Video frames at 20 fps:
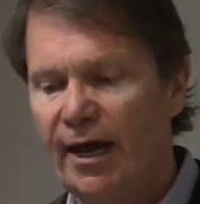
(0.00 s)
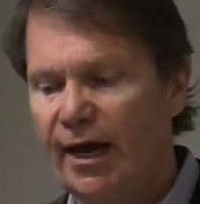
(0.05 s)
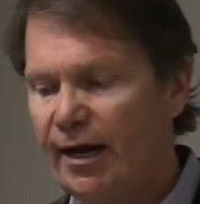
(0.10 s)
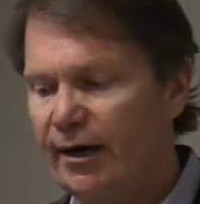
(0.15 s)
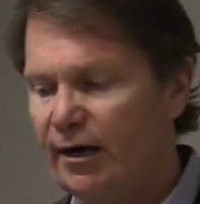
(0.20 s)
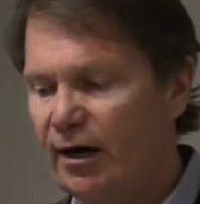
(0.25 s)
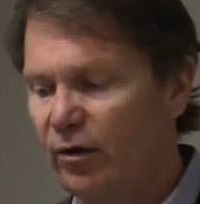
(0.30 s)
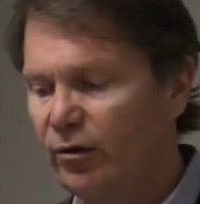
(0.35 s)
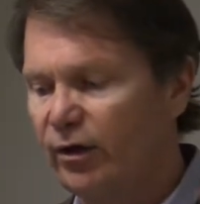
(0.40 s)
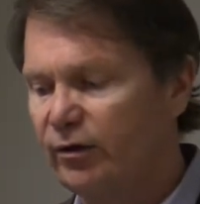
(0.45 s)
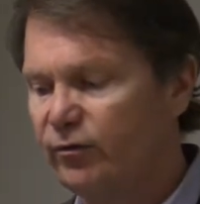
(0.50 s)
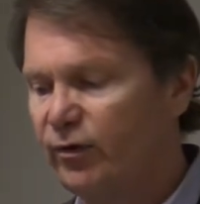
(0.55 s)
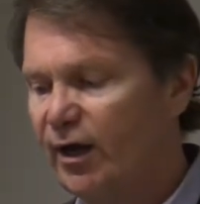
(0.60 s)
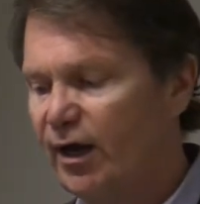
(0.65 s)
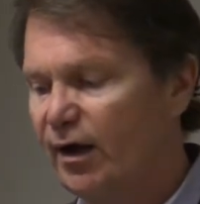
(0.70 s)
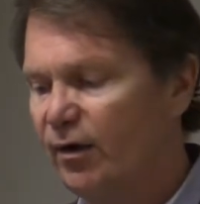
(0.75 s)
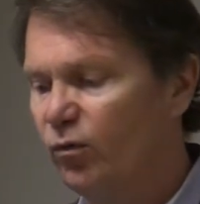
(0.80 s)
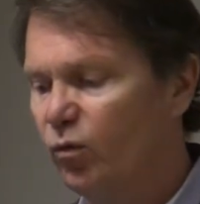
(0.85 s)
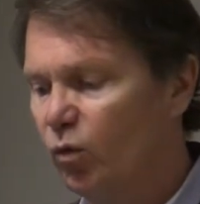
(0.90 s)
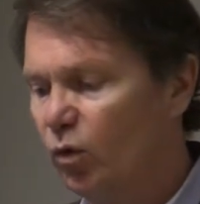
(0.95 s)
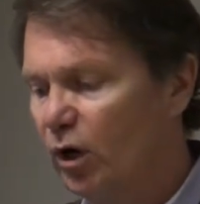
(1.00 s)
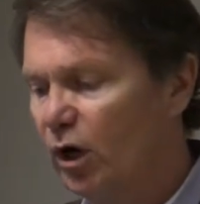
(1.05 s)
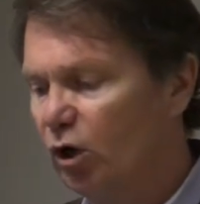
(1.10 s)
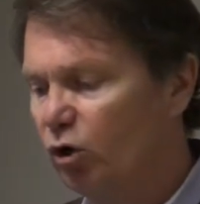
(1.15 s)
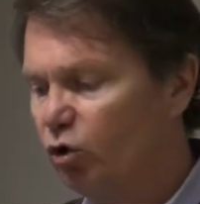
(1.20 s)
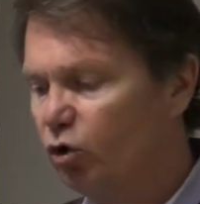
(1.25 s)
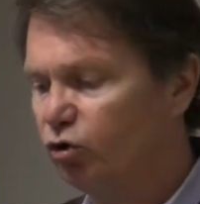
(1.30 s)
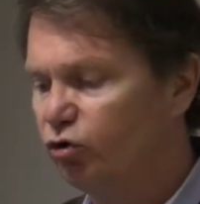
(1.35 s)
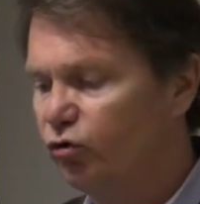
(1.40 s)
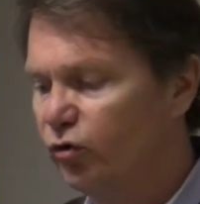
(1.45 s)
And now that we
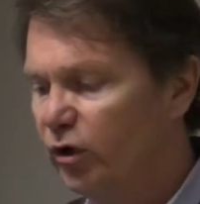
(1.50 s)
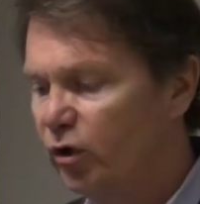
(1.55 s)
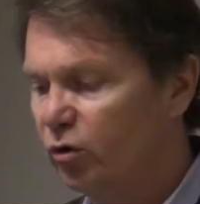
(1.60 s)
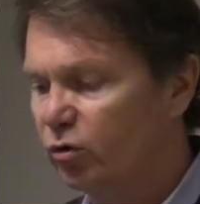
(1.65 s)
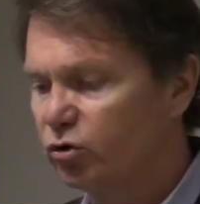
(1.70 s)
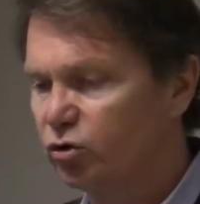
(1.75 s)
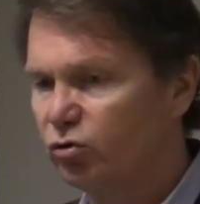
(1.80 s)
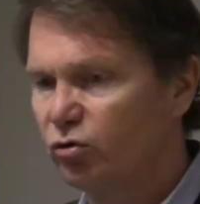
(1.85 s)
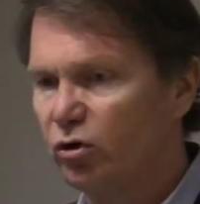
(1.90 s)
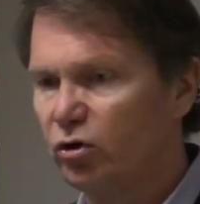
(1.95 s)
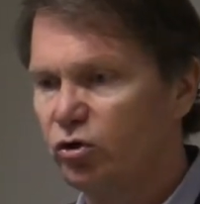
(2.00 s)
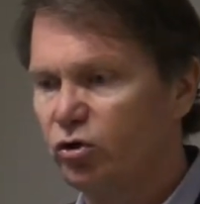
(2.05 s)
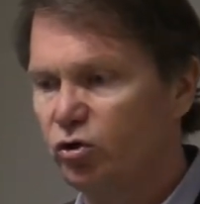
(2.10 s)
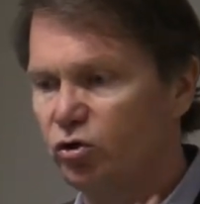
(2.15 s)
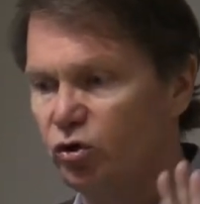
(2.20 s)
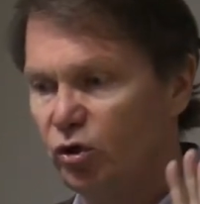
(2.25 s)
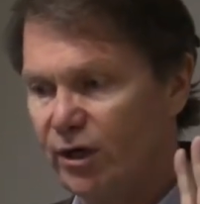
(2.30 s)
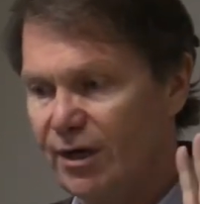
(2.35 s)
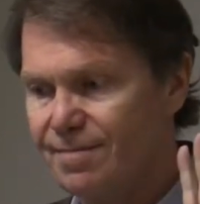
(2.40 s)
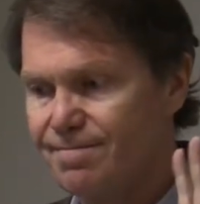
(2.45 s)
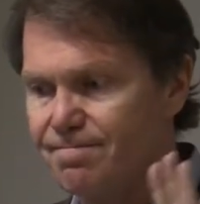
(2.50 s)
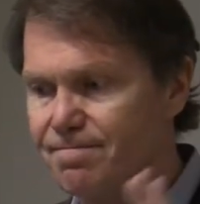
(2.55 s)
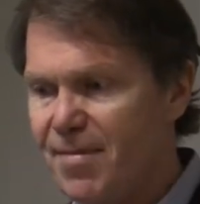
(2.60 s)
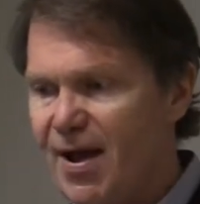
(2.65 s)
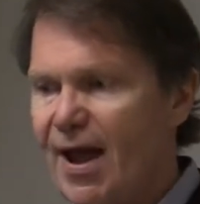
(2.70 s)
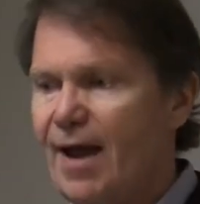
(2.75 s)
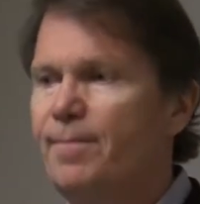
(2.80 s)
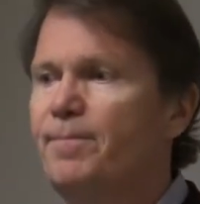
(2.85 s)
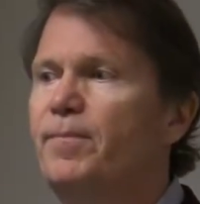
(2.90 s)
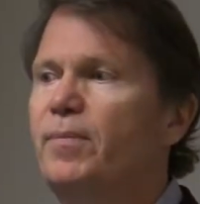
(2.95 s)
have good reconstructions, you can
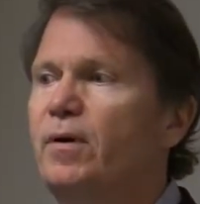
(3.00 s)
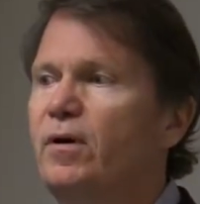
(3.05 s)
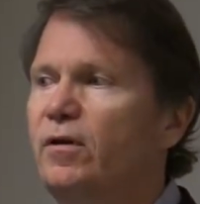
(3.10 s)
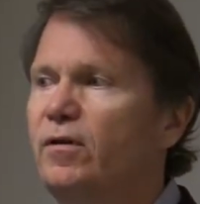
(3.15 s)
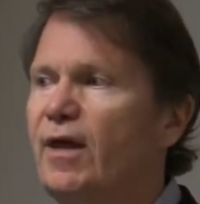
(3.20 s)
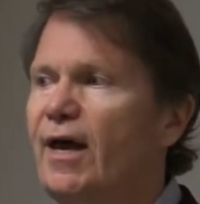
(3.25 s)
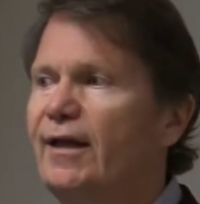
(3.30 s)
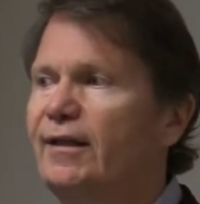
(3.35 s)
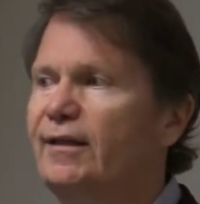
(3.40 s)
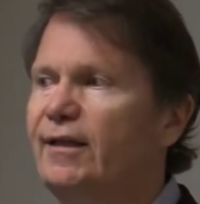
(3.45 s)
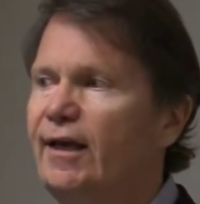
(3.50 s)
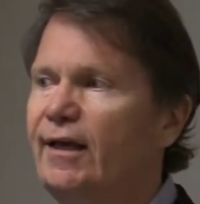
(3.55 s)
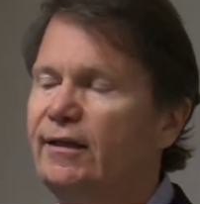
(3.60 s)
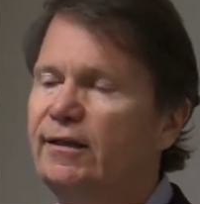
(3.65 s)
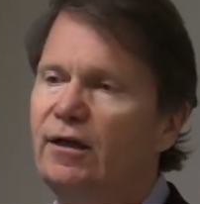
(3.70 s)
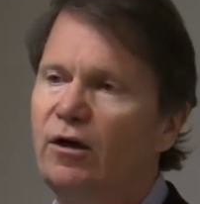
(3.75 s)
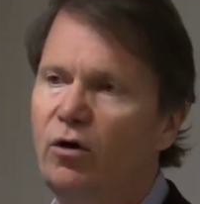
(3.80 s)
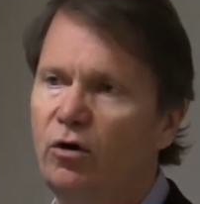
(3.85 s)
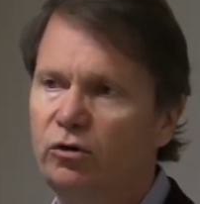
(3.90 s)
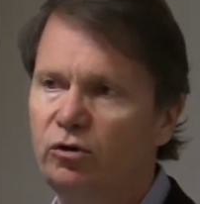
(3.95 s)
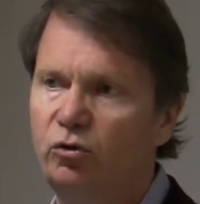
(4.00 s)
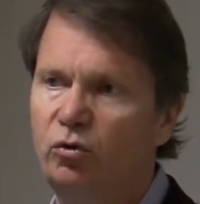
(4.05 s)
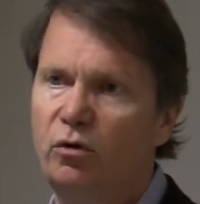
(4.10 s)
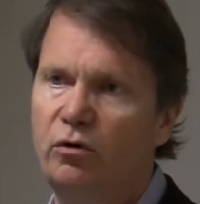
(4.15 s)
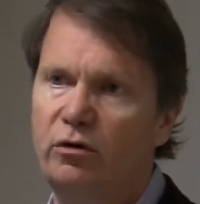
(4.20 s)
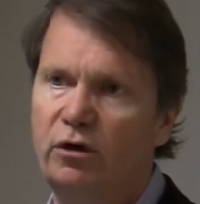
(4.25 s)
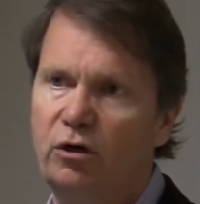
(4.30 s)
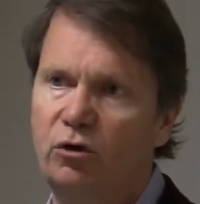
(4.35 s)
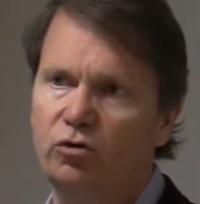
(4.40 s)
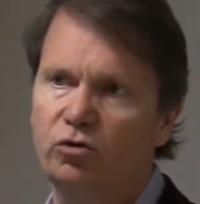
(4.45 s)
map that data onto
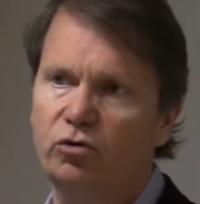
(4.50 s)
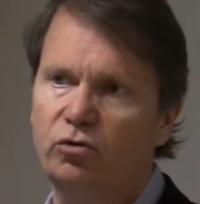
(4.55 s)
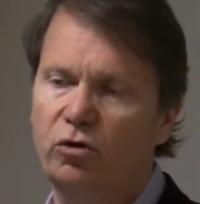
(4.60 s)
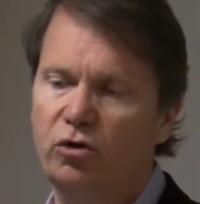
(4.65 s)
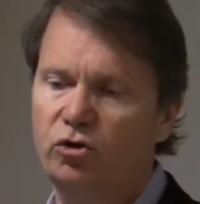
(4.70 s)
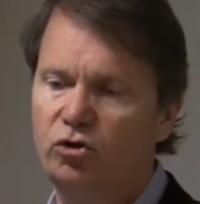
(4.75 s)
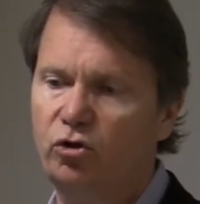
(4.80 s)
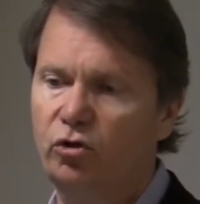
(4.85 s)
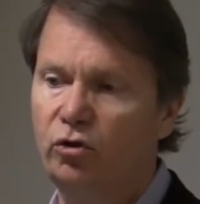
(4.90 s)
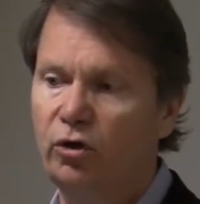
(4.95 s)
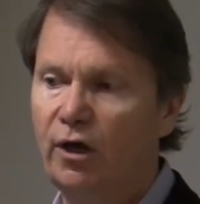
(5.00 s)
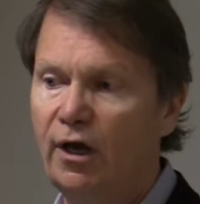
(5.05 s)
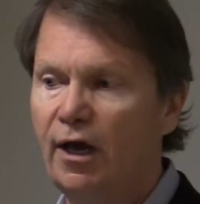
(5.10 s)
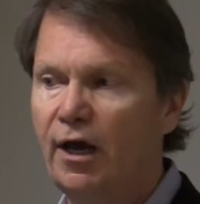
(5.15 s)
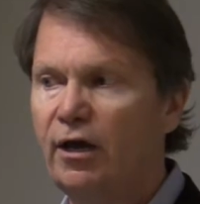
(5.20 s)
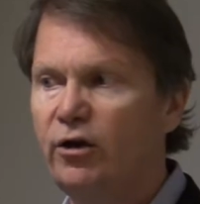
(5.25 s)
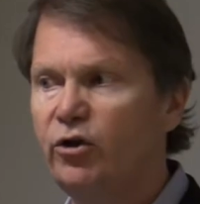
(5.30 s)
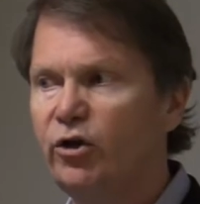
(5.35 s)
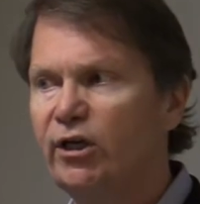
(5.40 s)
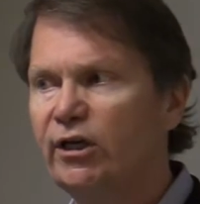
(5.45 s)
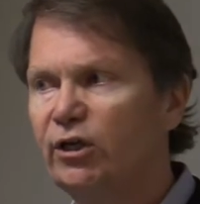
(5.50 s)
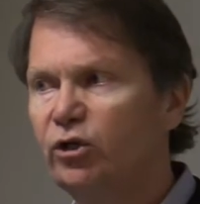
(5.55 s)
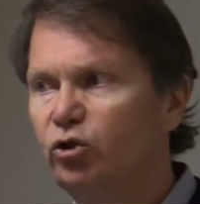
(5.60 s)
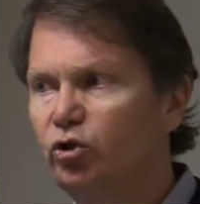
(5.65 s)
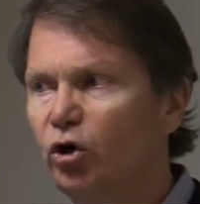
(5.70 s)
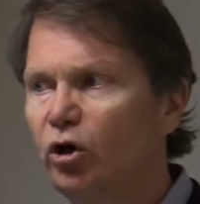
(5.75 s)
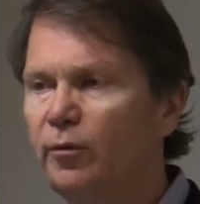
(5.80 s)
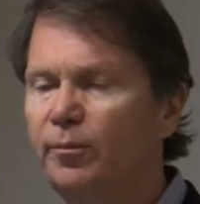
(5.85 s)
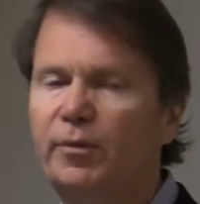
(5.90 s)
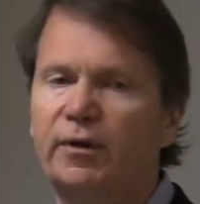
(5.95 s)
a reconstruction and you can
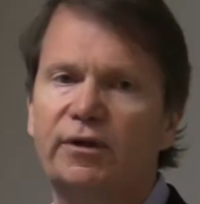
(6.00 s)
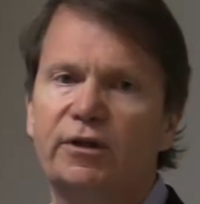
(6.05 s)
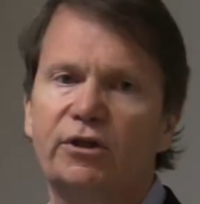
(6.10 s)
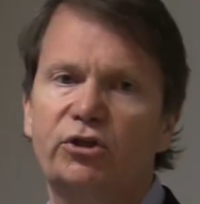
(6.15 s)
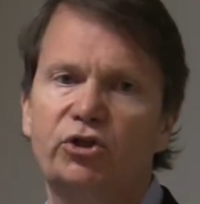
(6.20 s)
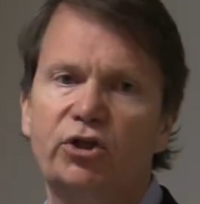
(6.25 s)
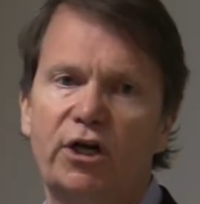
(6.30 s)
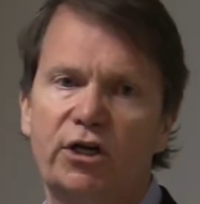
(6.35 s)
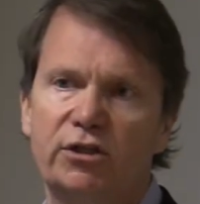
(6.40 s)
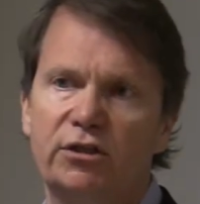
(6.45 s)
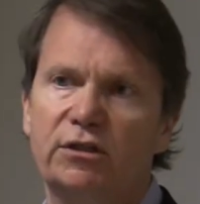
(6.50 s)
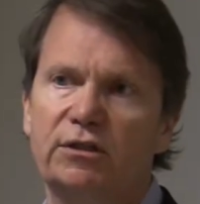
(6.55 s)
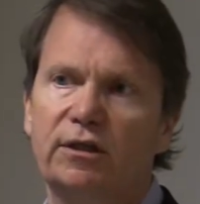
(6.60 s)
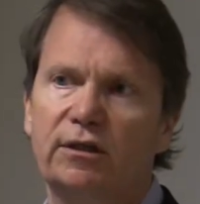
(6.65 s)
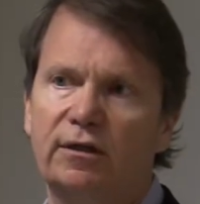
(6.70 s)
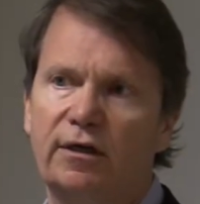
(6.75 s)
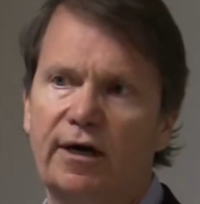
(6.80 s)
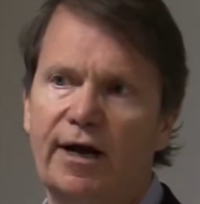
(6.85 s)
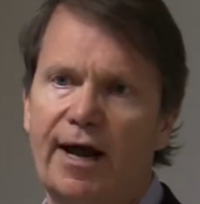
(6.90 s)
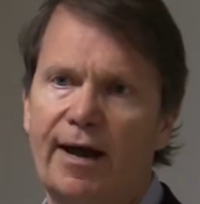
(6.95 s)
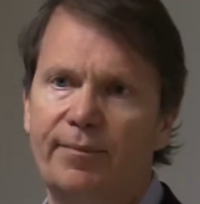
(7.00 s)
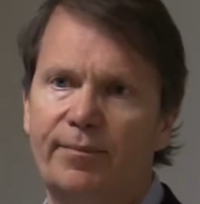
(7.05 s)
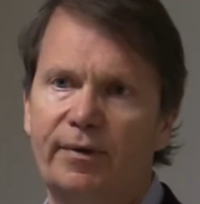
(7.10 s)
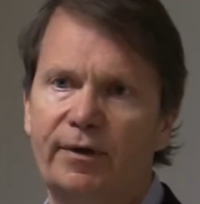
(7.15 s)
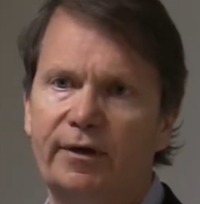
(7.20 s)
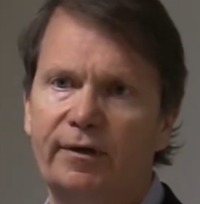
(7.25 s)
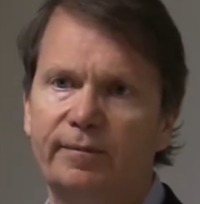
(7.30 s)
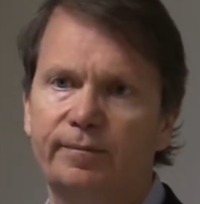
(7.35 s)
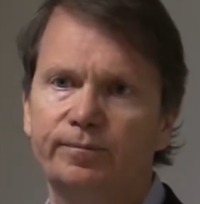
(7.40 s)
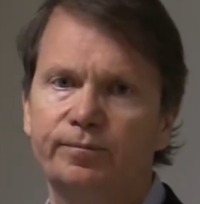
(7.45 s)
interpret the changes that are
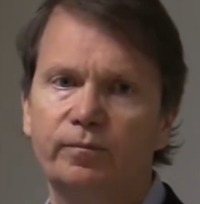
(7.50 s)
happening.